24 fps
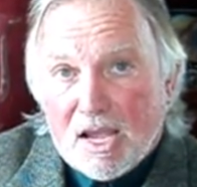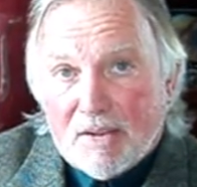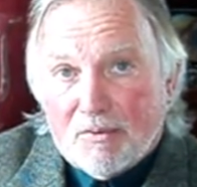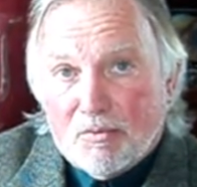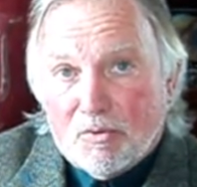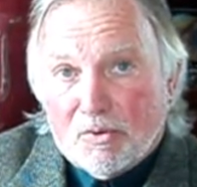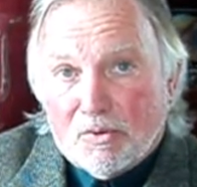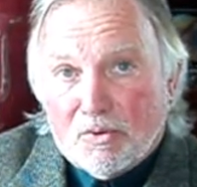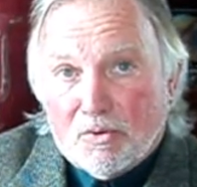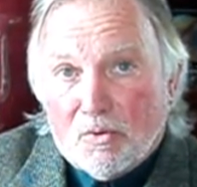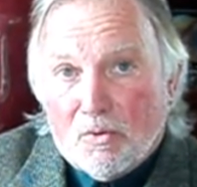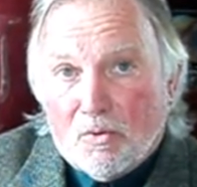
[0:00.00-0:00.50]
but
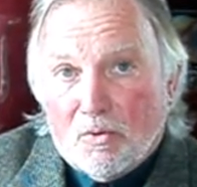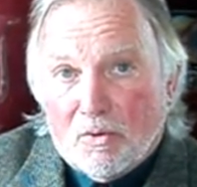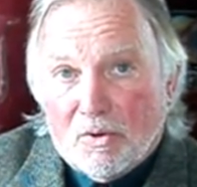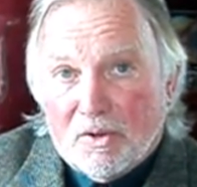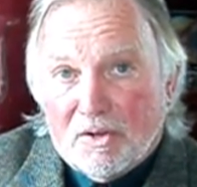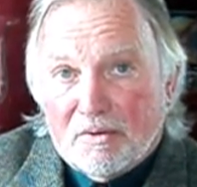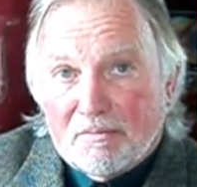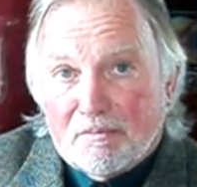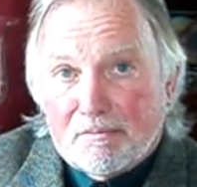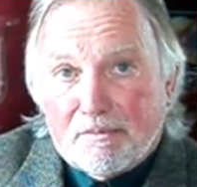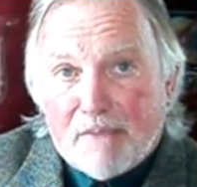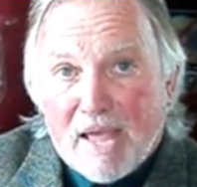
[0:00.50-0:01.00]
I would
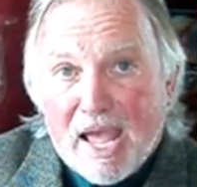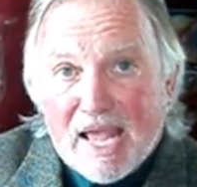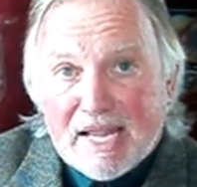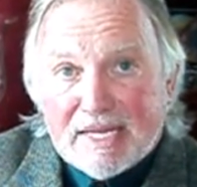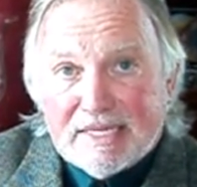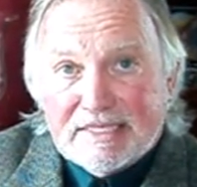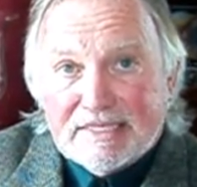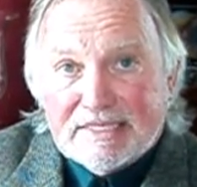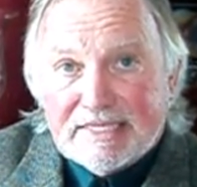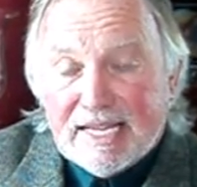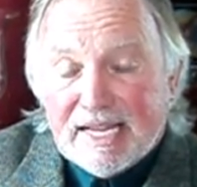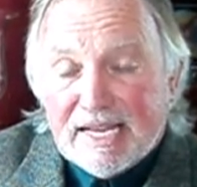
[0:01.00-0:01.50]
call
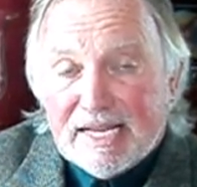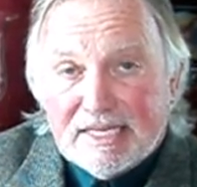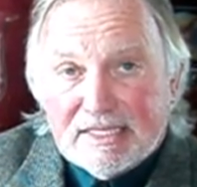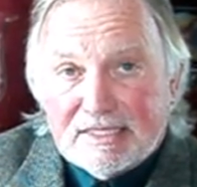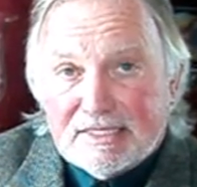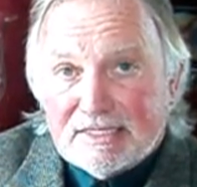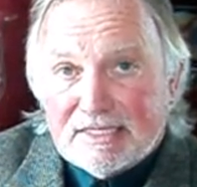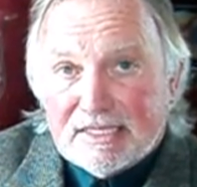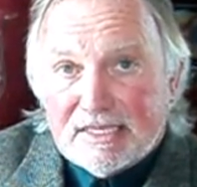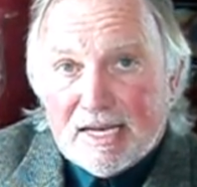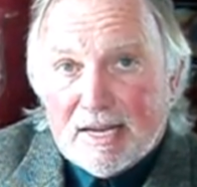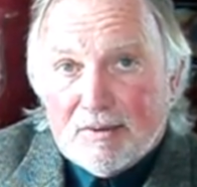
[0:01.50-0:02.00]
it bad
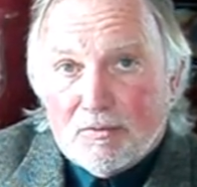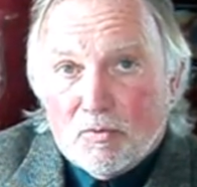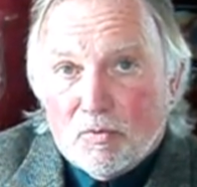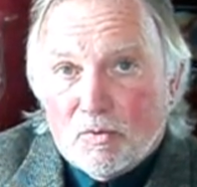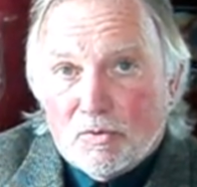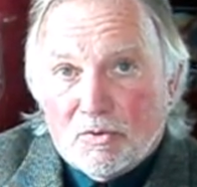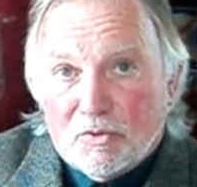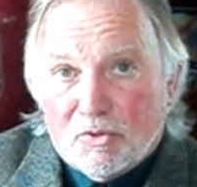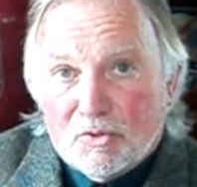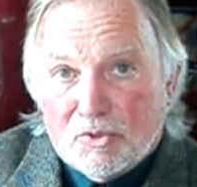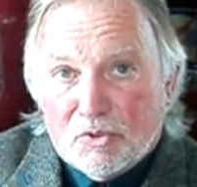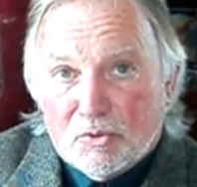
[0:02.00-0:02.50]
taste,
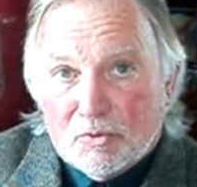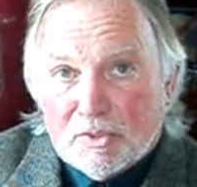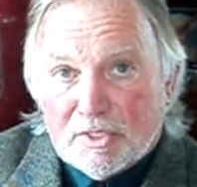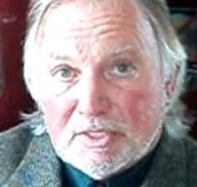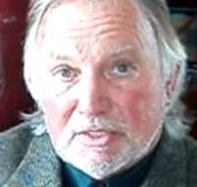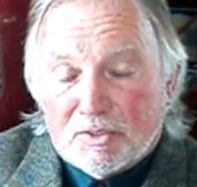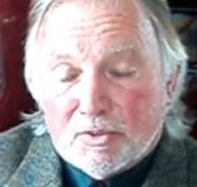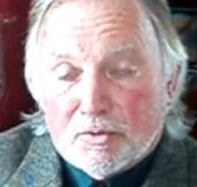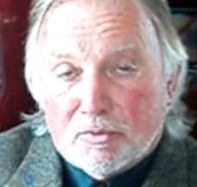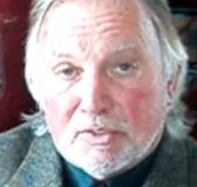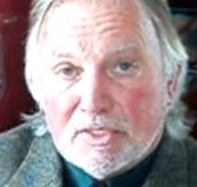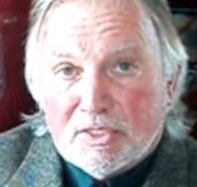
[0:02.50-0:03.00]
and I
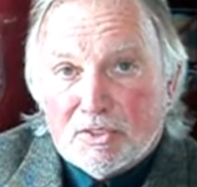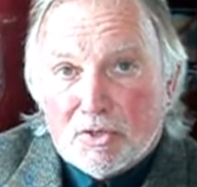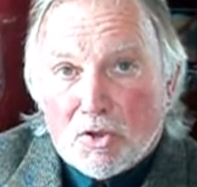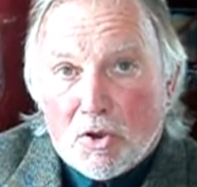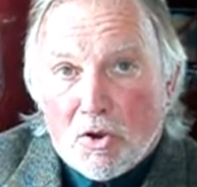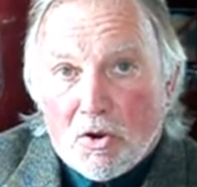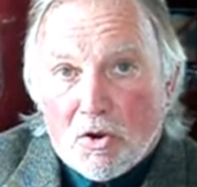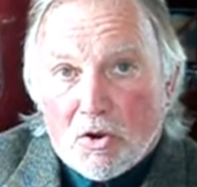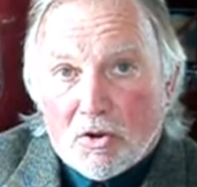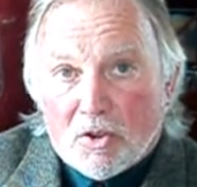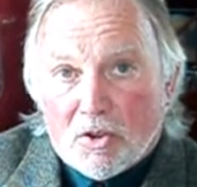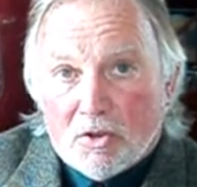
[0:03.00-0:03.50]
wouldn't do it
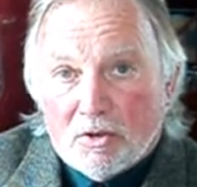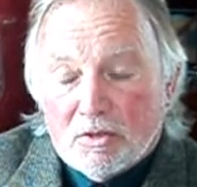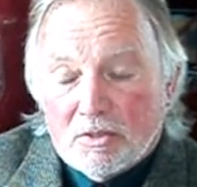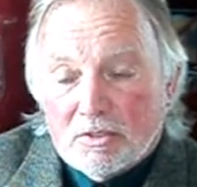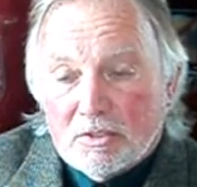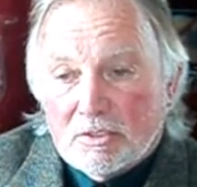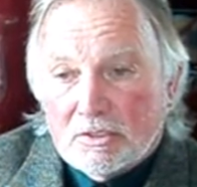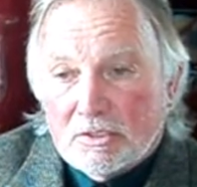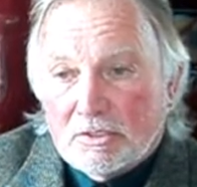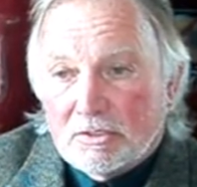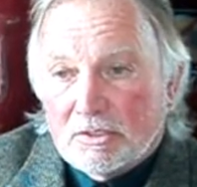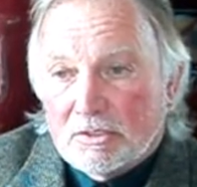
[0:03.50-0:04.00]
to a dog.